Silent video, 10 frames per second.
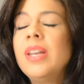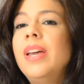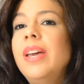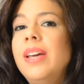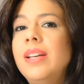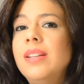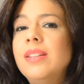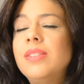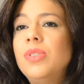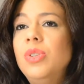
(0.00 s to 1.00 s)

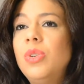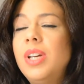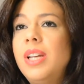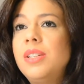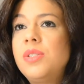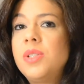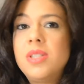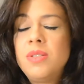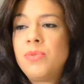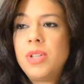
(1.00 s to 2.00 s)
And you can enter
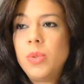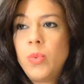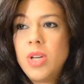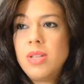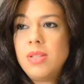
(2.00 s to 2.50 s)
different ways.